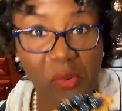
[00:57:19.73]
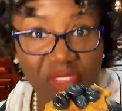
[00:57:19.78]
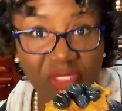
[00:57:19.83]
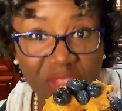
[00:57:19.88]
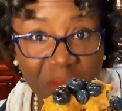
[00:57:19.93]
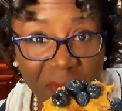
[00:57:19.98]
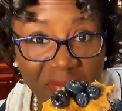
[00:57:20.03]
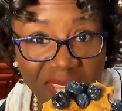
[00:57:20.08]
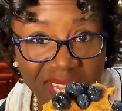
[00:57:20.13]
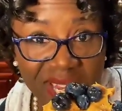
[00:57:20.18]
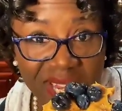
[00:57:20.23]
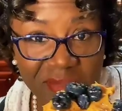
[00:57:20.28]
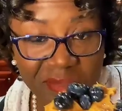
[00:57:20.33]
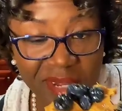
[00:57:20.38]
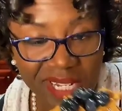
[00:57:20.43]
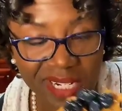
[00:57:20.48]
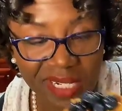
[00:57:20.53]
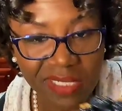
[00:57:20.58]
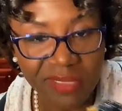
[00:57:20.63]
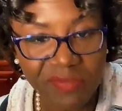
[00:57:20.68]
but with the
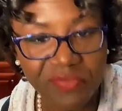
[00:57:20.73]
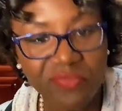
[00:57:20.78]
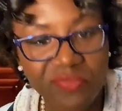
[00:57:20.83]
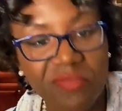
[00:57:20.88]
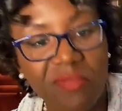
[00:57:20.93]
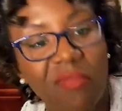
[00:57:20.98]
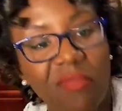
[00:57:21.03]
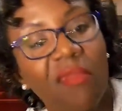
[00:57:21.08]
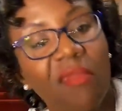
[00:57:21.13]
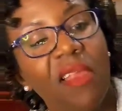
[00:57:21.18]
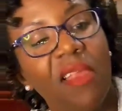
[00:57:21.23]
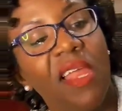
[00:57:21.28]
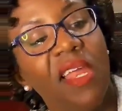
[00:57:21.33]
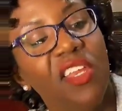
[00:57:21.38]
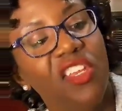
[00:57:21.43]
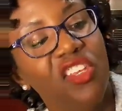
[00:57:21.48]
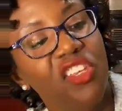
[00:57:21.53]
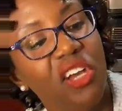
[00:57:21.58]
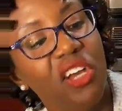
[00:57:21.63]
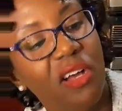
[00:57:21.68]
peanut butter,
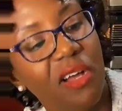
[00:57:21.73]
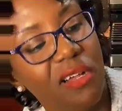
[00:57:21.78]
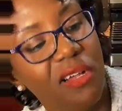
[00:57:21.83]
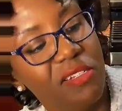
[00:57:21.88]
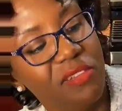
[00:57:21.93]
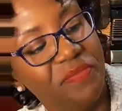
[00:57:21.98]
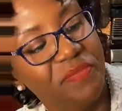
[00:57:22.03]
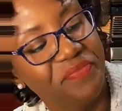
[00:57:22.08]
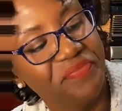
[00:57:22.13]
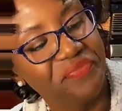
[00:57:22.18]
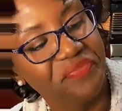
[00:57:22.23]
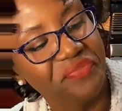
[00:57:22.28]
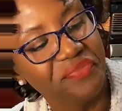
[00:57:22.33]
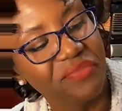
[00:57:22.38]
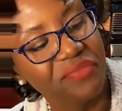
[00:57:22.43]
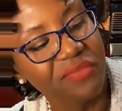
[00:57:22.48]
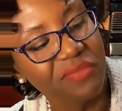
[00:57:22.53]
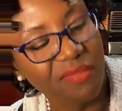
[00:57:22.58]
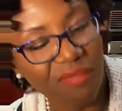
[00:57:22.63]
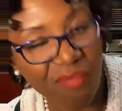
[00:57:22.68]
y'all,
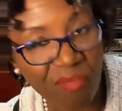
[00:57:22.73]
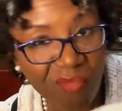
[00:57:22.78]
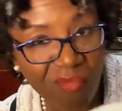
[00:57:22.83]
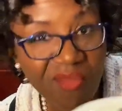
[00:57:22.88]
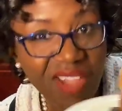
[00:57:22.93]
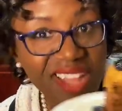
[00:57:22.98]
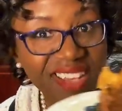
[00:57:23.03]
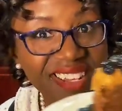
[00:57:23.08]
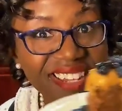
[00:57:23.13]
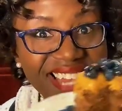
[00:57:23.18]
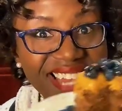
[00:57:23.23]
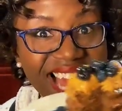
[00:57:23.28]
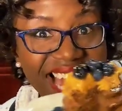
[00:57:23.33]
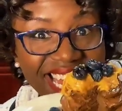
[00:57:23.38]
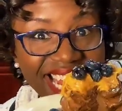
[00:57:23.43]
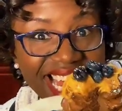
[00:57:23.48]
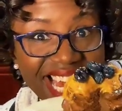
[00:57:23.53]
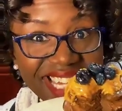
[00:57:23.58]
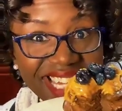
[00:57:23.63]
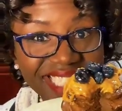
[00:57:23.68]

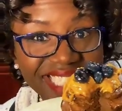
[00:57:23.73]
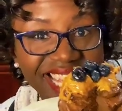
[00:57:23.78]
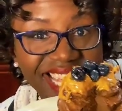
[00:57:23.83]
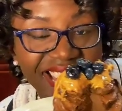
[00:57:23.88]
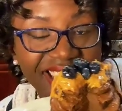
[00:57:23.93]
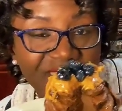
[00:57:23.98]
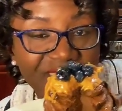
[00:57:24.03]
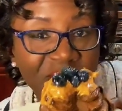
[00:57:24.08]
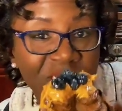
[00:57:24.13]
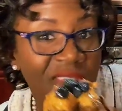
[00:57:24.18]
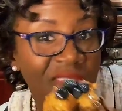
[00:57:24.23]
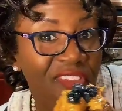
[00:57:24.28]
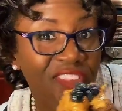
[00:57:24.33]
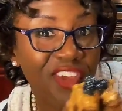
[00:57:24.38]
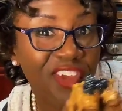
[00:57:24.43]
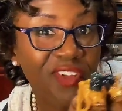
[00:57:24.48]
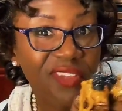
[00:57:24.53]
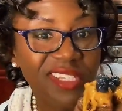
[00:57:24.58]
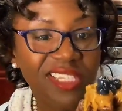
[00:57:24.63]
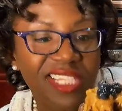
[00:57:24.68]
9 out of 10.
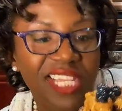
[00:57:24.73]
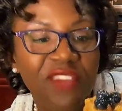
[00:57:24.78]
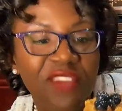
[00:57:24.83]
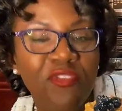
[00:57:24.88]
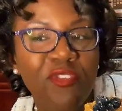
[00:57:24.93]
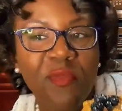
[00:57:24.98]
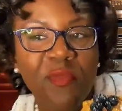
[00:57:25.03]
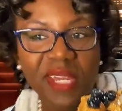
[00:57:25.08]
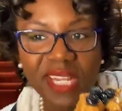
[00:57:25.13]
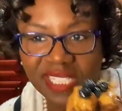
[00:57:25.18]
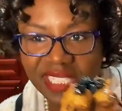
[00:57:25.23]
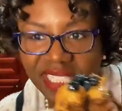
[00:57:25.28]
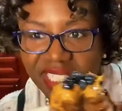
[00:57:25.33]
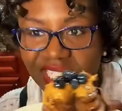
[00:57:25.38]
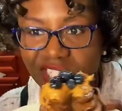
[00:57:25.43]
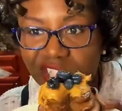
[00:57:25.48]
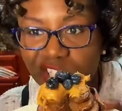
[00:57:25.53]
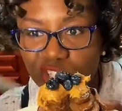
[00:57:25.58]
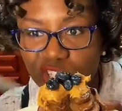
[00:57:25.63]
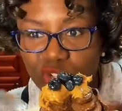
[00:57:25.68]
The only thing for me
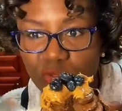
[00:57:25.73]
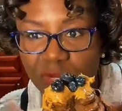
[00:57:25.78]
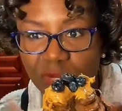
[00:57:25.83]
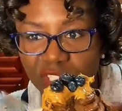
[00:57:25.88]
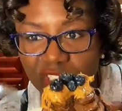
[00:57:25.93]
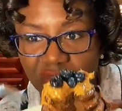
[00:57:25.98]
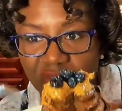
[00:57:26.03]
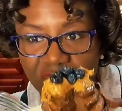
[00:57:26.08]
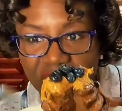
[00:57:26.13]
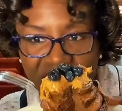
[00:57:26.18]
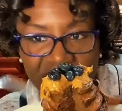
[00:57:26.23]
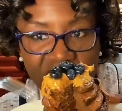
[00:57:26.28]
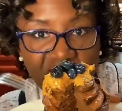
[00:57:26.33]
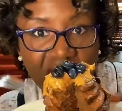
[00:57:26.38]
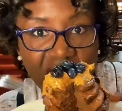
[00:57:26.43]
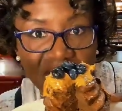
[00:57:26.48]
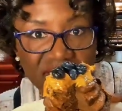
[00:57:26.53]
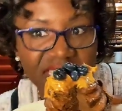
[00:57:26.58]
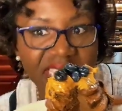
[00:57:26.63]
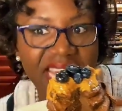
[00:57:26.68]
is this is too much of a
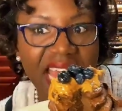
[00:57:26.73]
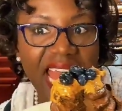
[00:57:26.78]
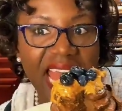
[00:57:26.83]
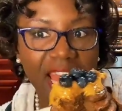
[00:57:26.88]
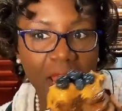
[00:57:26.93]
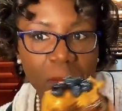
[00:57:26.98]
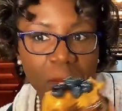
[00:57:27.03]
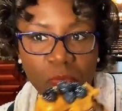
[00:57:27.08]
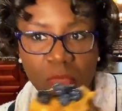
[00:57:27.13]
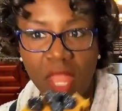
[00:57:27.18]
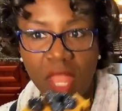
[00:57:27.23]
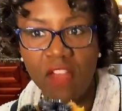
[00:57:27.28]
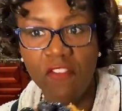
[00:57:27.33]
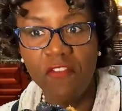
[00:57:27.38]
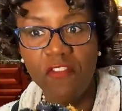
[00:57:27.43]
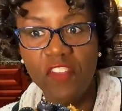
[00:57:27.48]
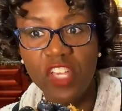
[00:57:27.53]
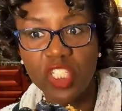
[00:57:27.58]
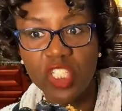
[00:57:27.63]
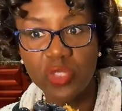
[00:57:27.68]
tall stack.
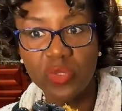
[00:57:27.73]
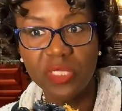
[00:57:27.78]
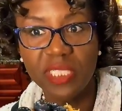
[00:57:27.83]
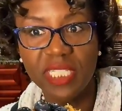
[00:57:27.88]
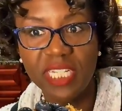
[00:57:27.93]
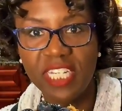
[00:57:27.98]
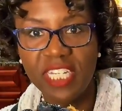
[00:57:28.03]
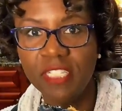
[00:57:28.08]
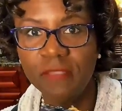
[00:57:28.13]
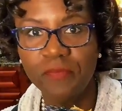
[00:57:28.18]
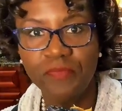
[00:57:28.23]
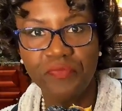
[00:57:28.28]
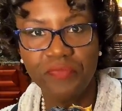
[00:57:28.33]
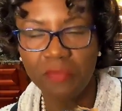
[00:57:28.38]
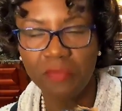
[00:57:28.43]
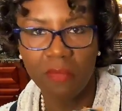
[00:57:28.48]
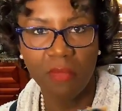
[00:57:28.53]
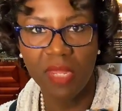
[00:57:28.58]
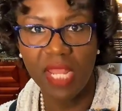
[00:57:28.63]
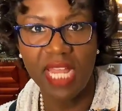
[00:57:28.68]
Visually,
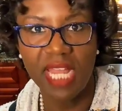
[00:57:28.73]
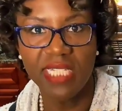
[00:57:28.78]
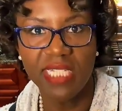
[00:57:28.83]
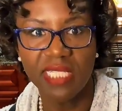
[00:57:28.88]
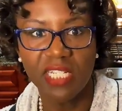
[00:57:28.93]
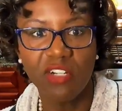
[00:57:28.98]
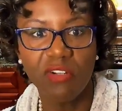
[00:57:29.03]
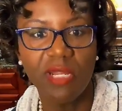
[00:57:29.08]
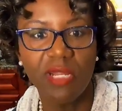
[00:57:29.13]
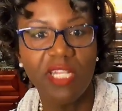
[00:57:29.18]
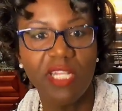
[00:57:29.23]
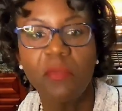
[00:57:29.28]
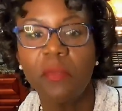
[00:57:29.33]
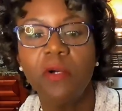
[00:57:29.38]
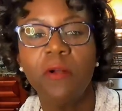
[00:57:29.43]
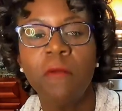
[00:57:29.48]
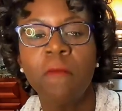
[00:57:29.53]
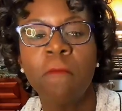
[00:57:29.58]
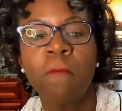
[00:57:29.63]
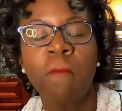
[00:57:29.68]
it's
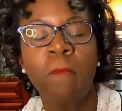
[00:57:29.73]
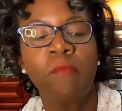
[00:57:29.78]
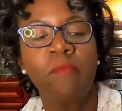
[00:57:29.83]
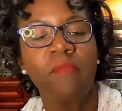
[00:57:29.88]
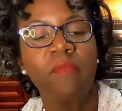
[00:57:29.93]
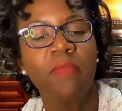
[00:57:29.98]
incredible.